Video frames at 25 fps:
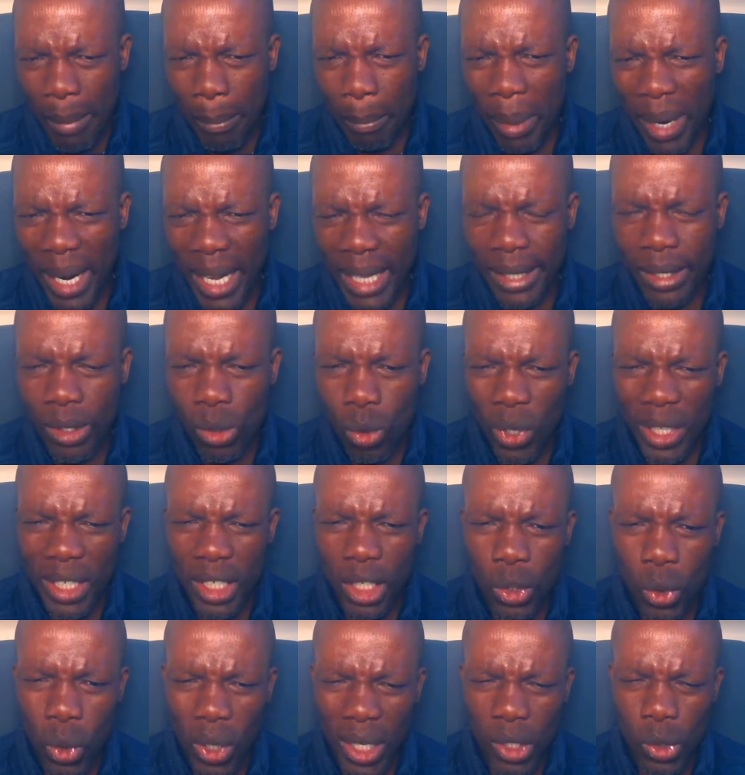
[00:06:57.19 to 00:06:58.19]
plus
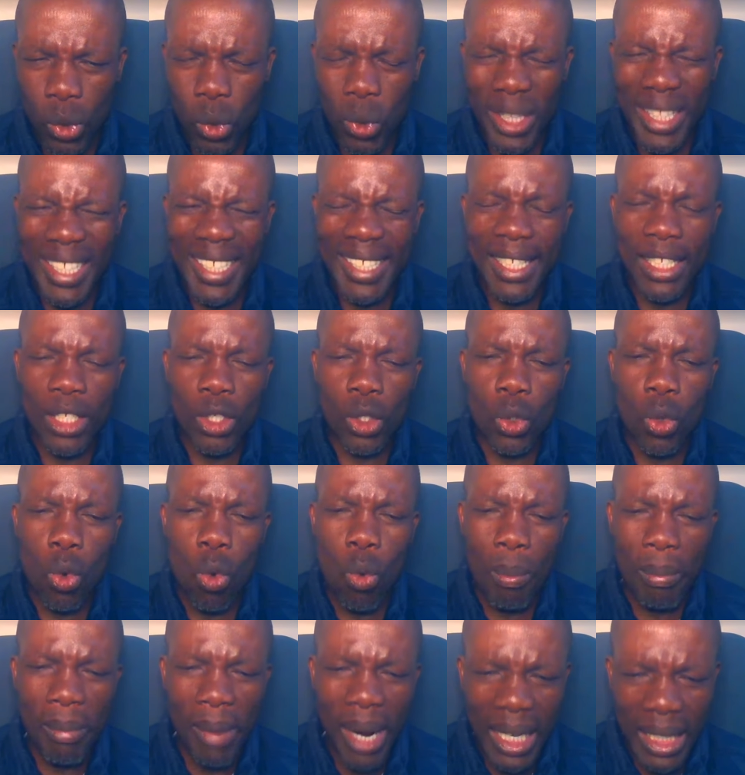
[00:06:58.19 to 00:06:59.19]
$20. So this is
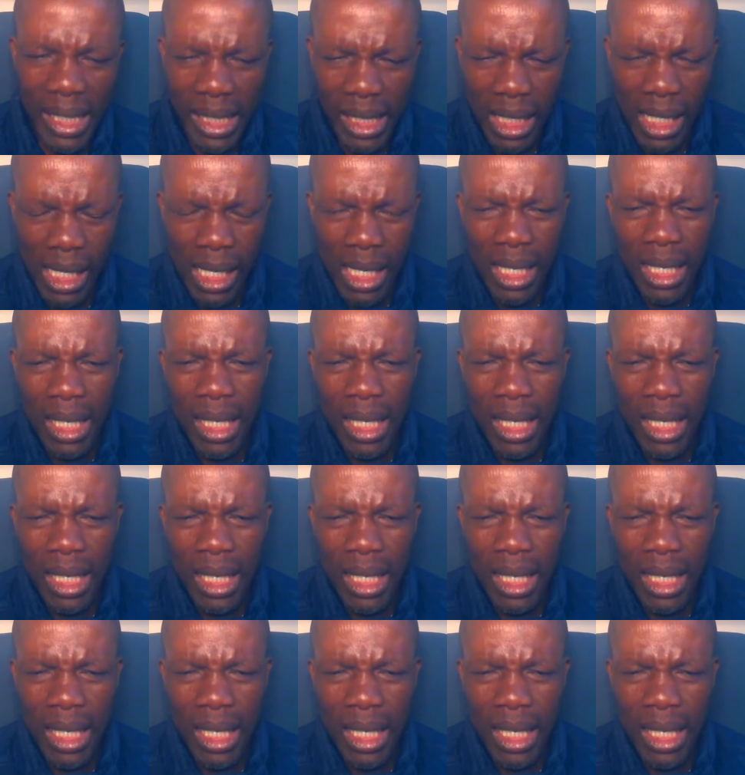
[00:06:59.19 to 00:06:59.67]
too much.